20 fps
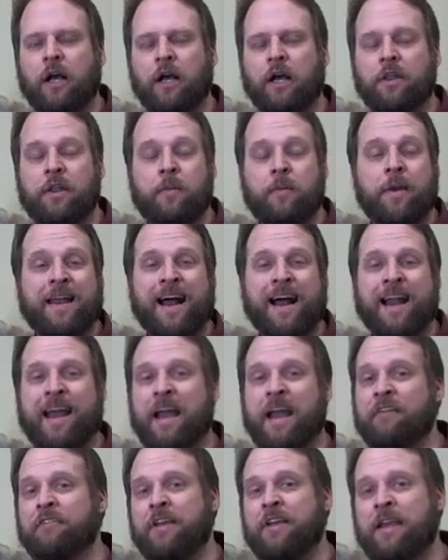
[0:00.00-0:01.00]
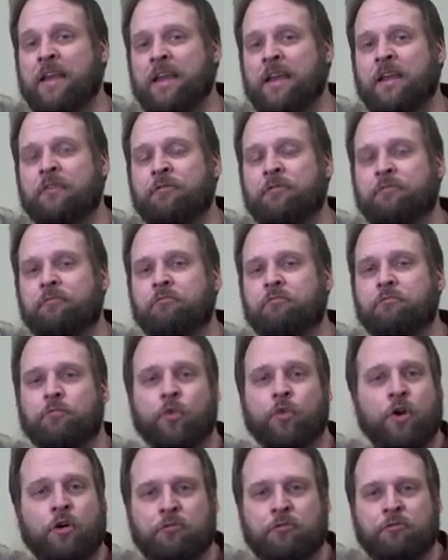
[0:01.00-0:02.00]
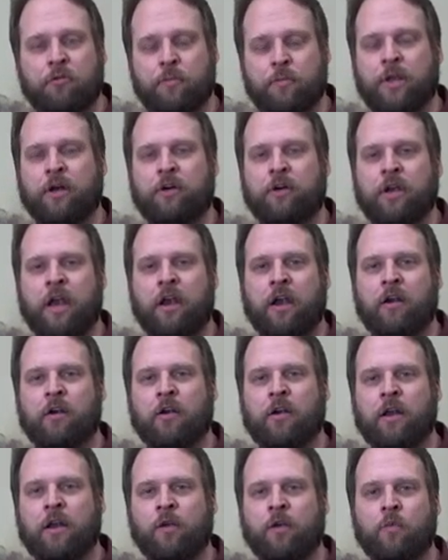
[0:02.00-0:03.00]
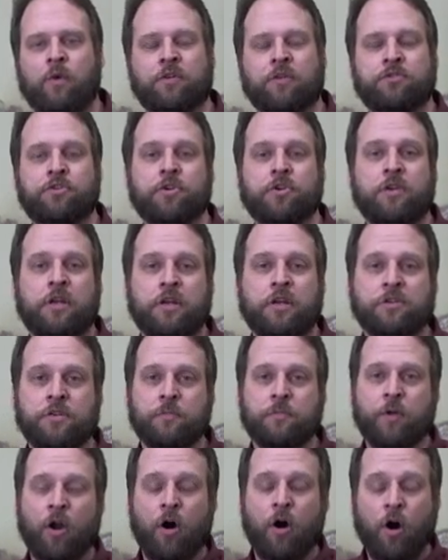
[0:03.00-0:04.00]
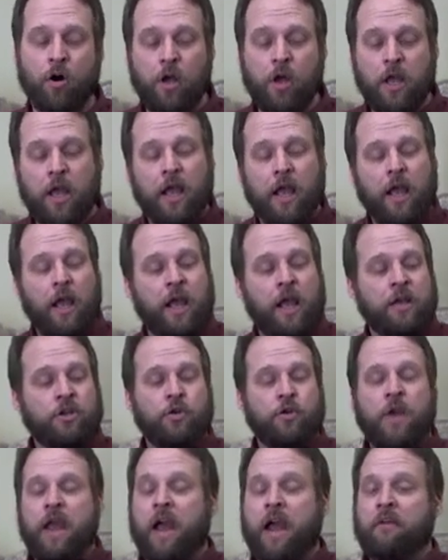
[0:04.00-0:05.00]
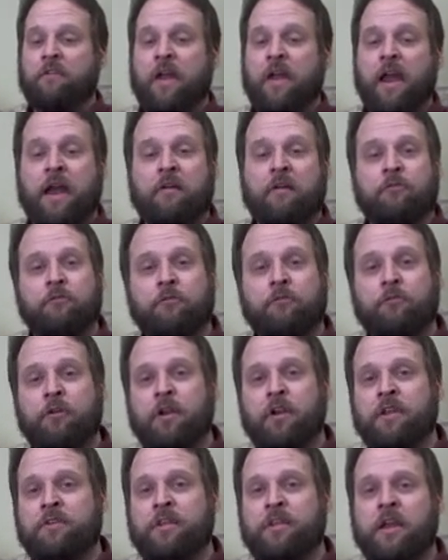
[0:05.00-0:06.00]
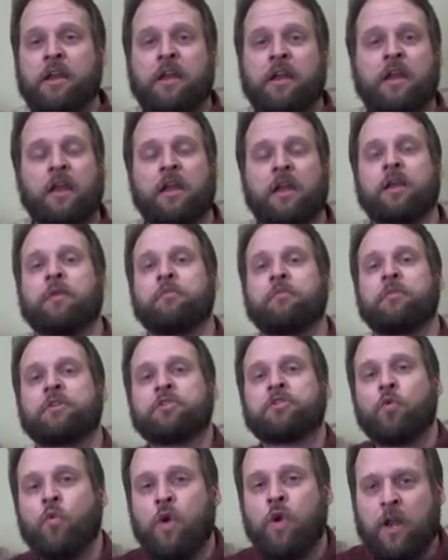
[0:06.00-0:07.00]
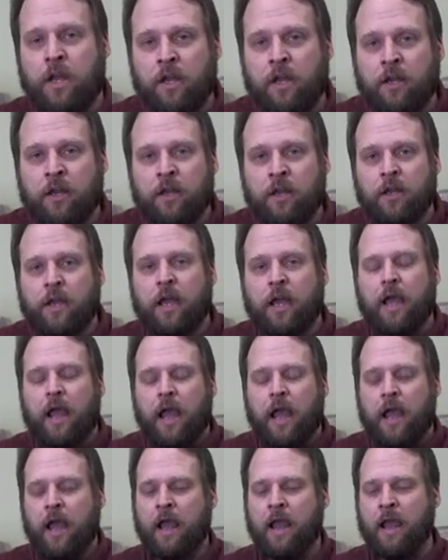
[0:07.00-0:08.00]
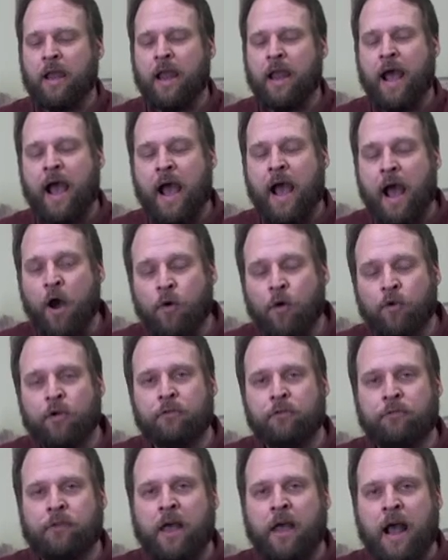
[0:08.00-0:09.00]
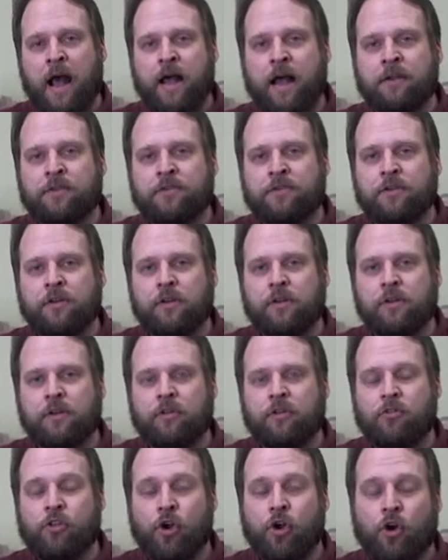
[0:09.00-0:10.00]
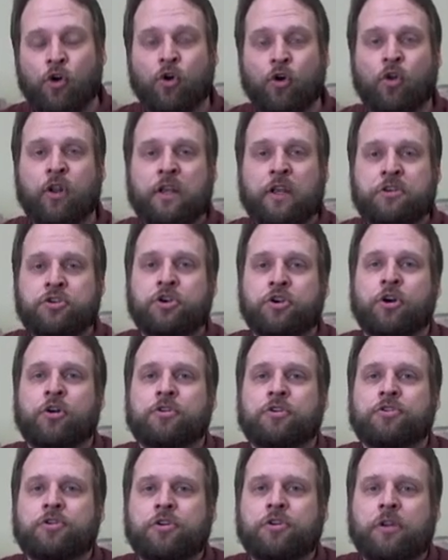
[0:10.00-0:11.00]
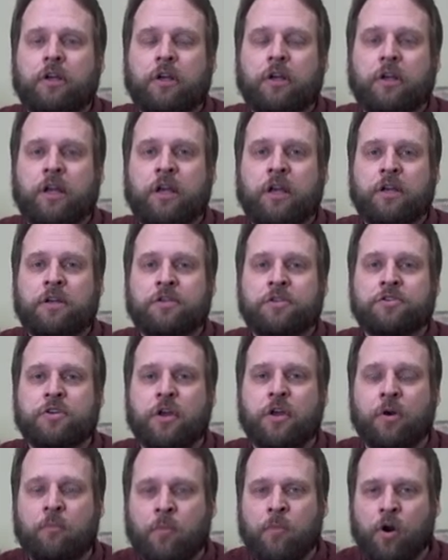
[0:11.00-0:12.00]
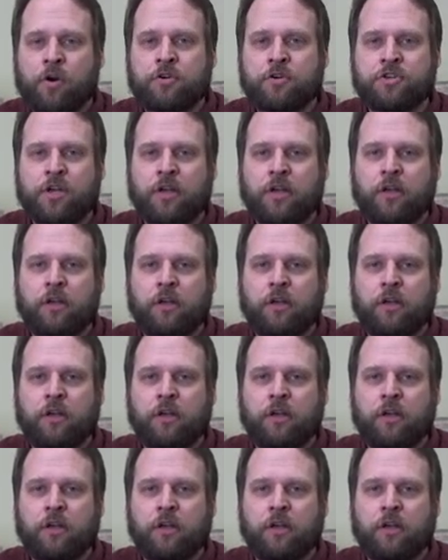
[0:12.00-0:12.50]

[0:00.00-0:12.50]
they may not have any real familiarity with Judaism at all. And you have everything in between, and out of that, the early church is emerging.